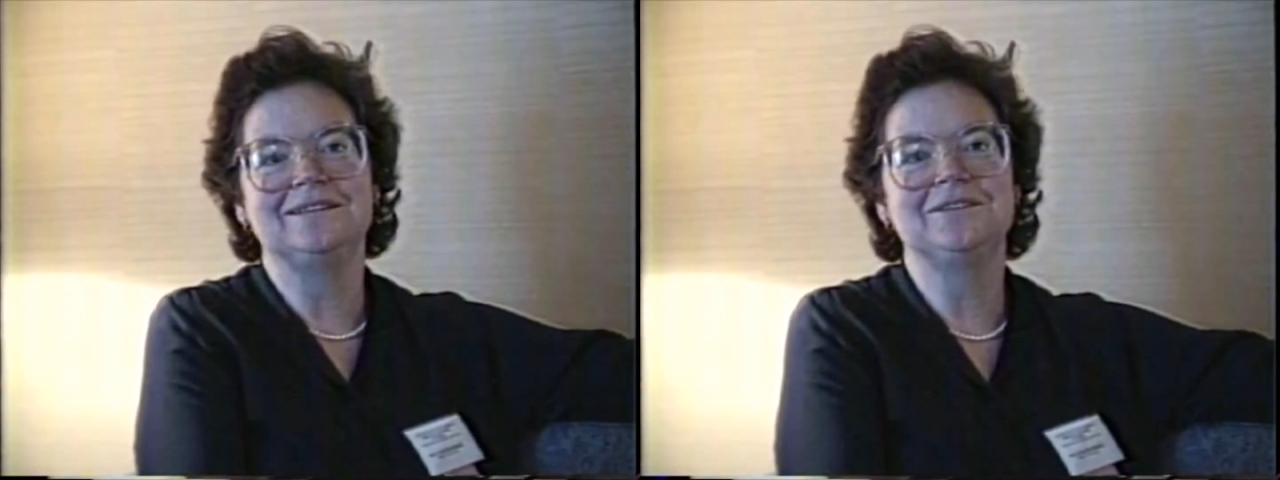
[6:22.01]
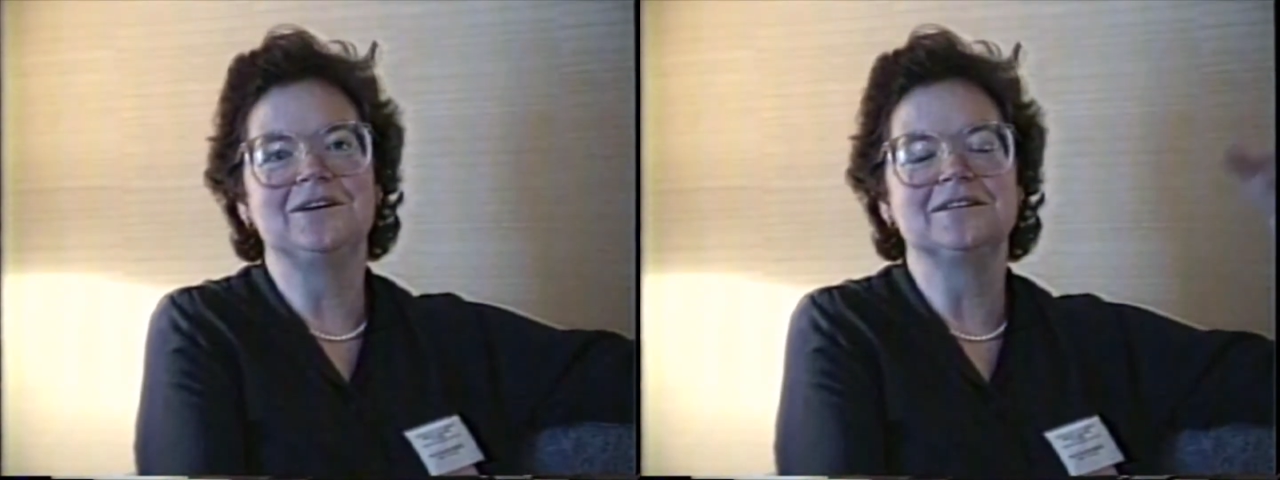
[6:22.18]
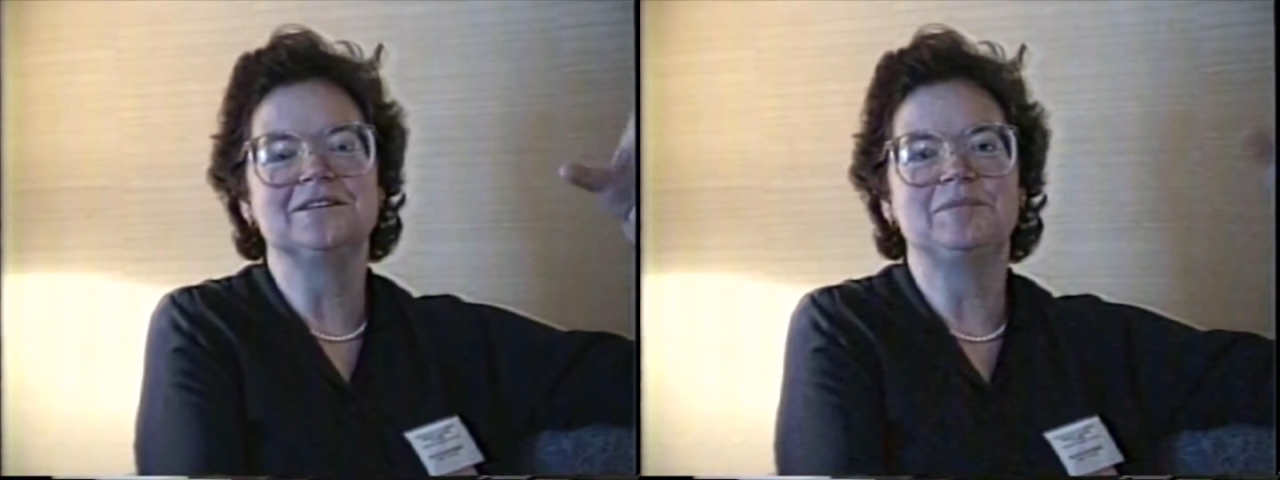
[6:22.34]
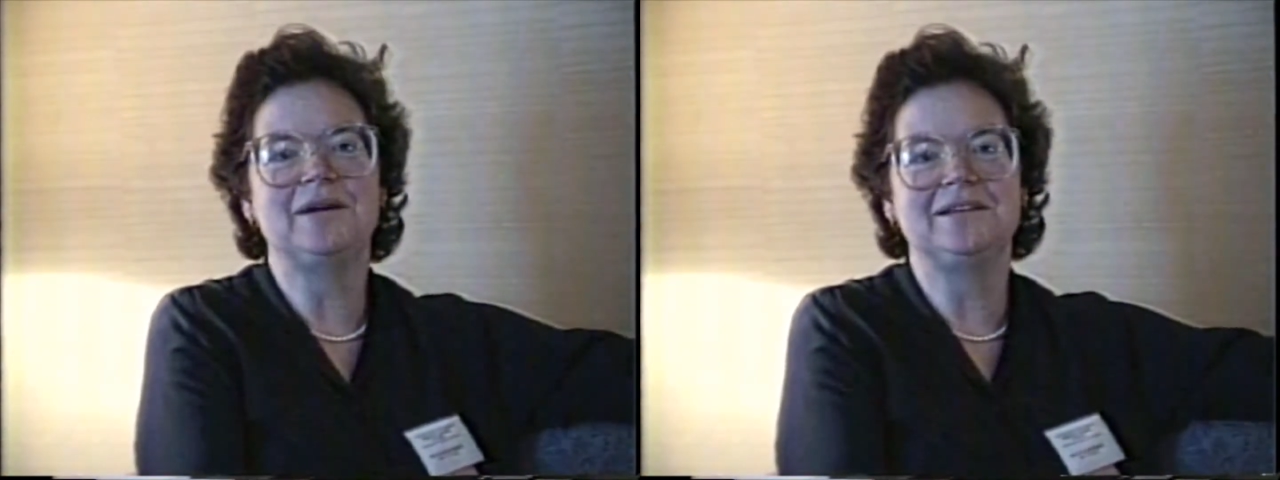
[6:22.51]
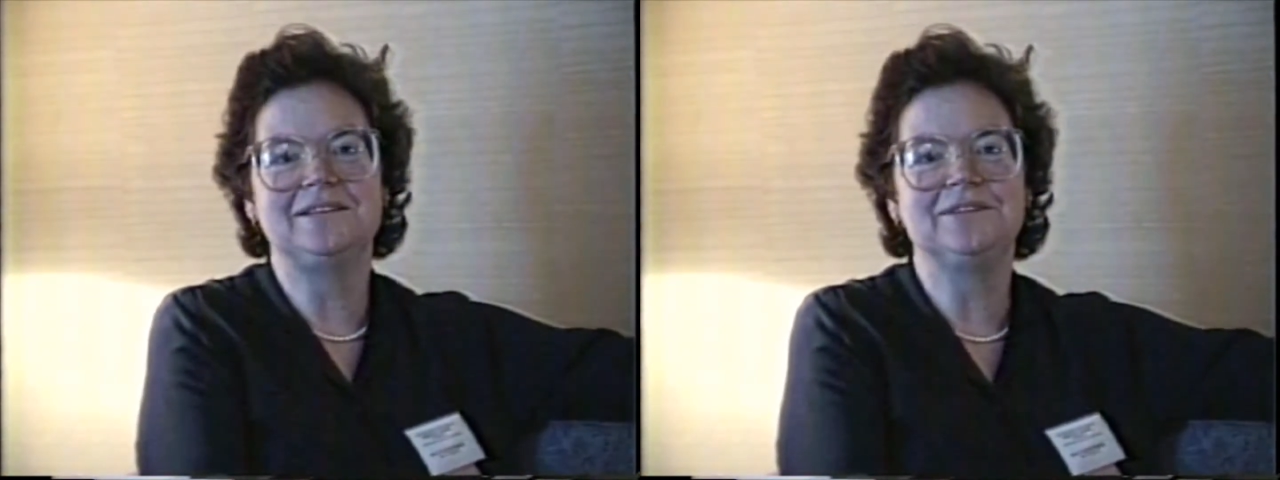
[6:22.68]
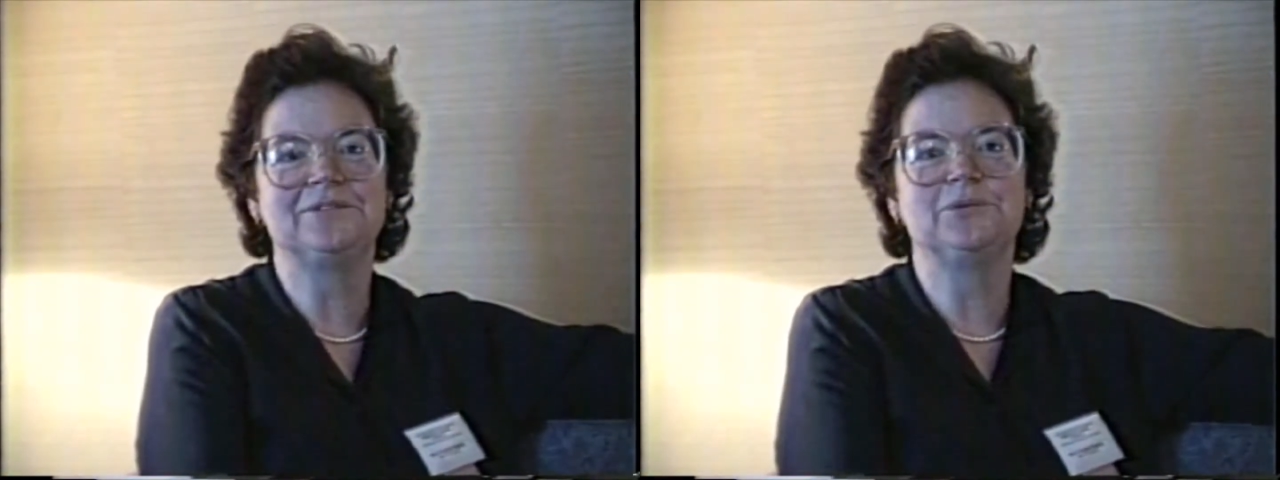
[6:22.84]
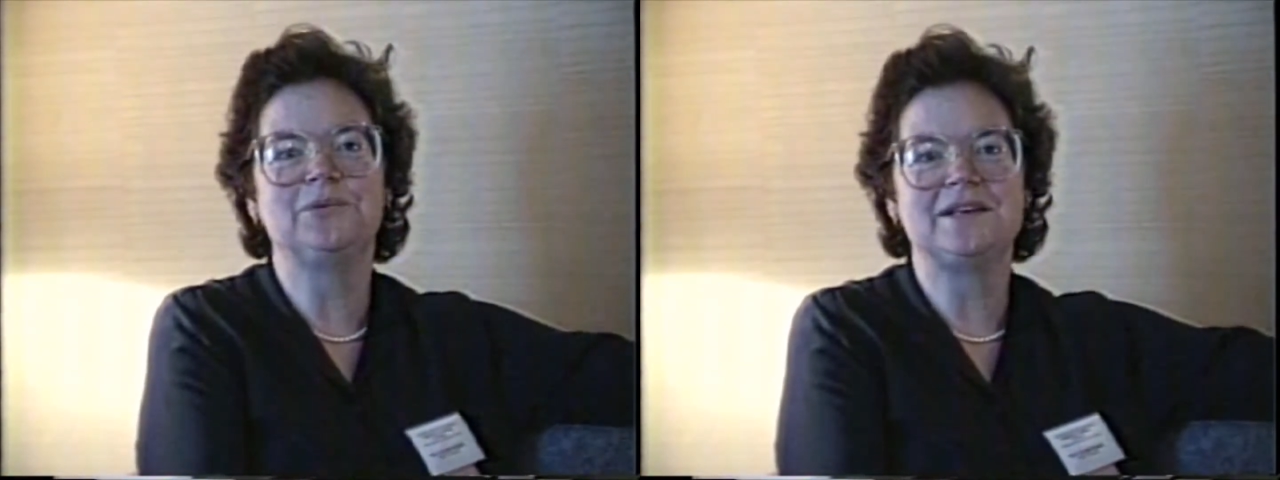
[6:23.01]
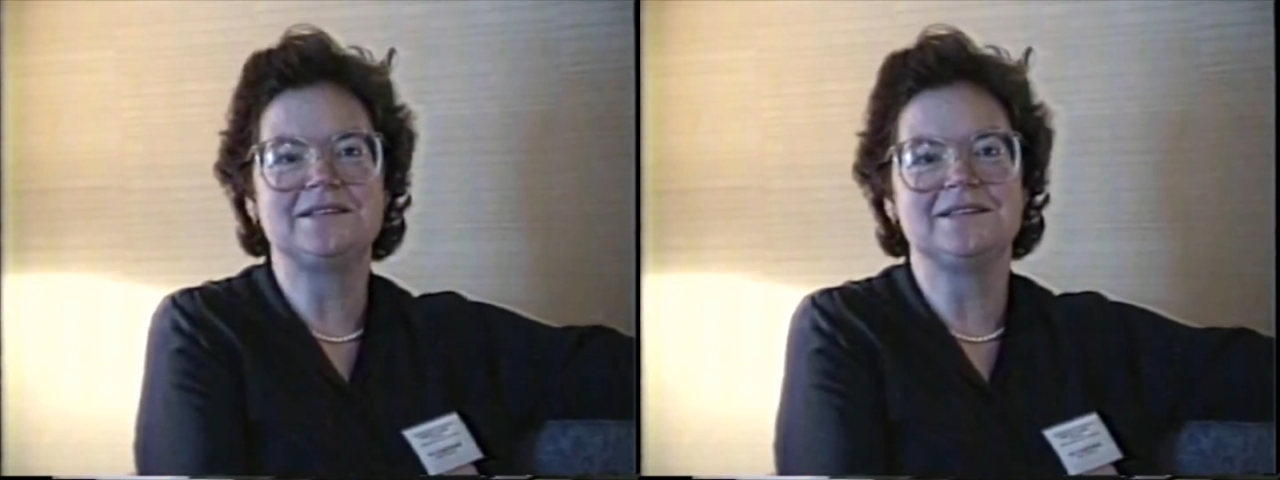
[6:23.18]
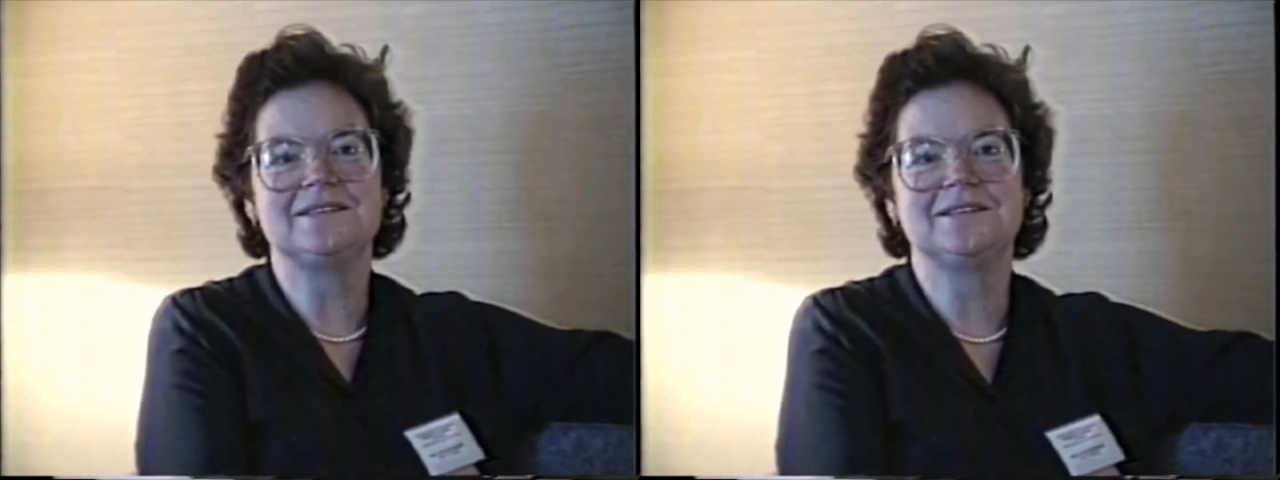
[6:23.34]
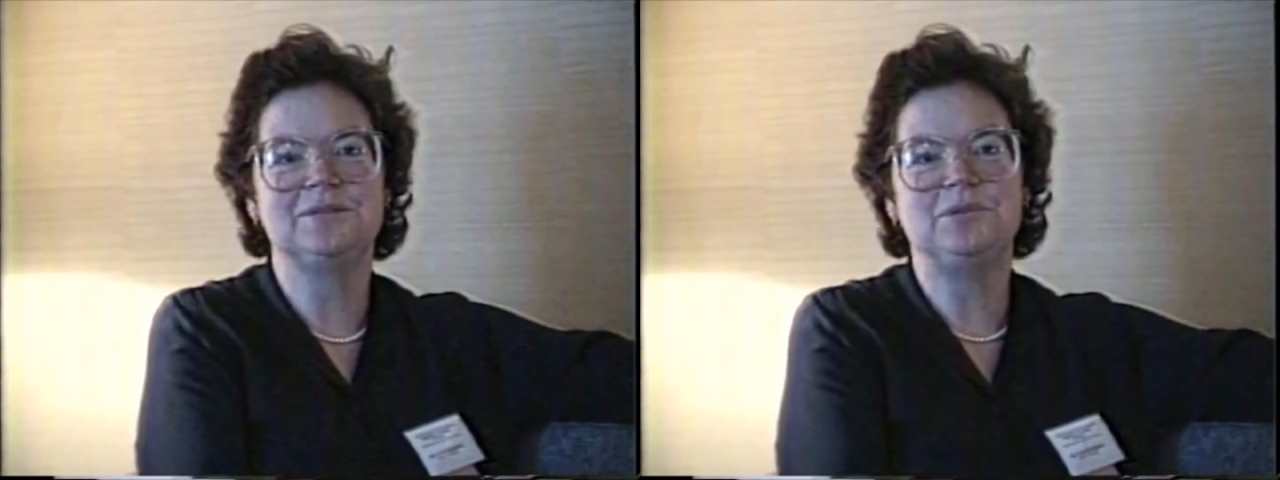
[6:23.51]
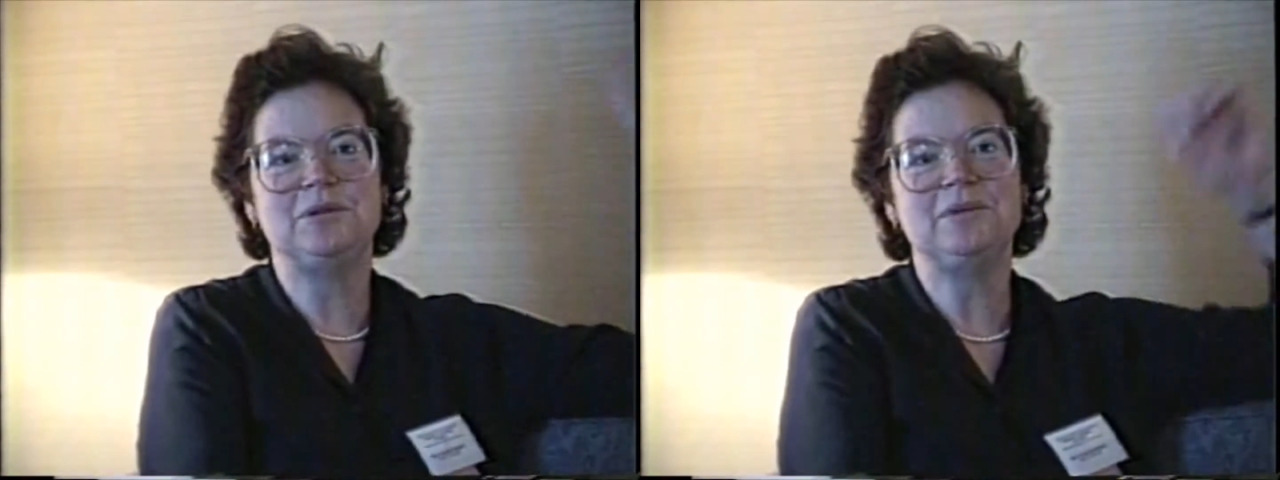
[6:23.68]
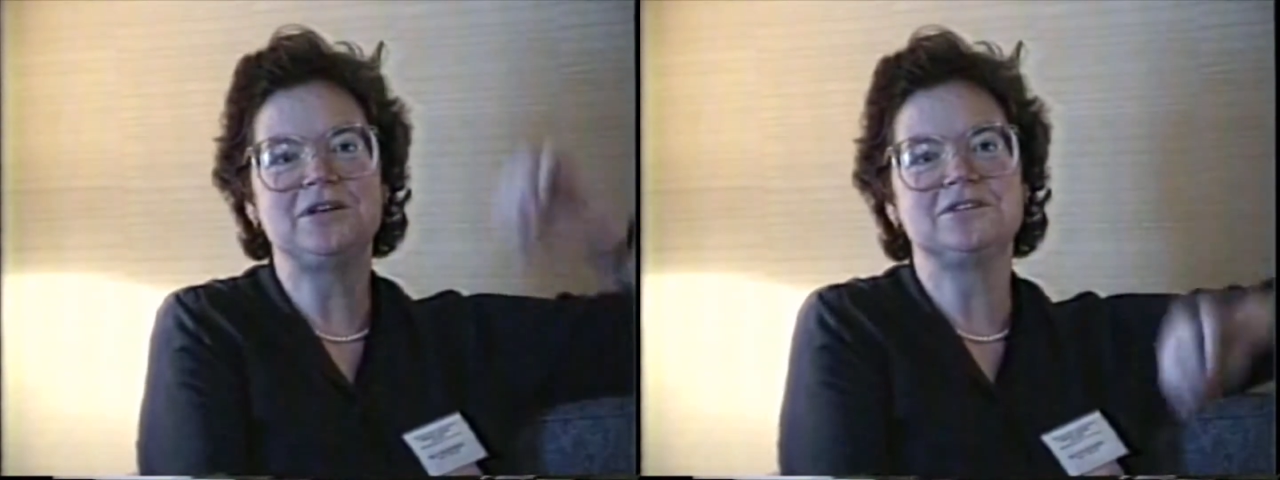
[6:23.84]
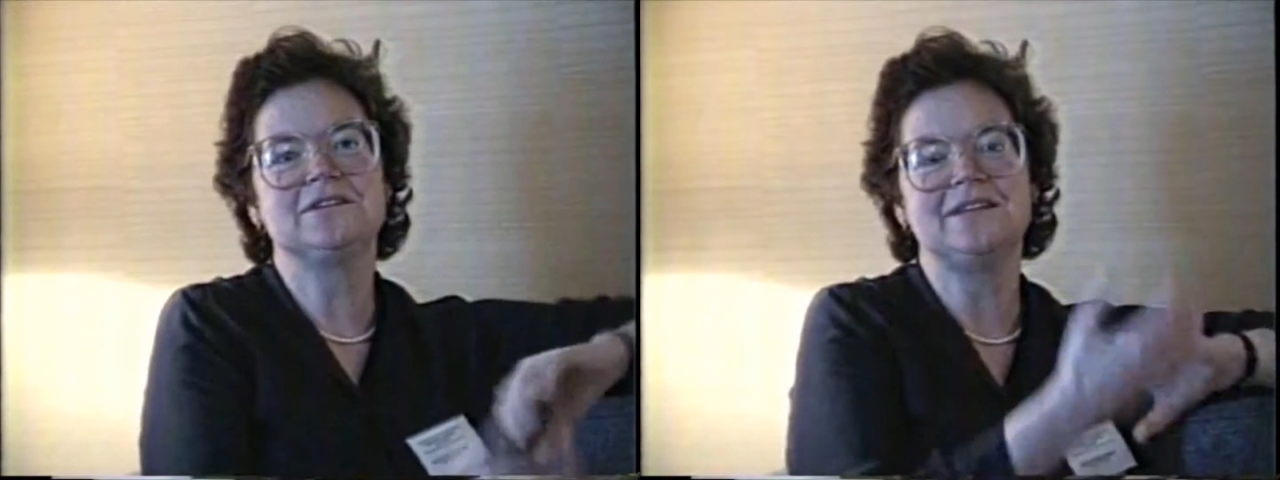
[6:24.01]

talked about different ways this could be measured,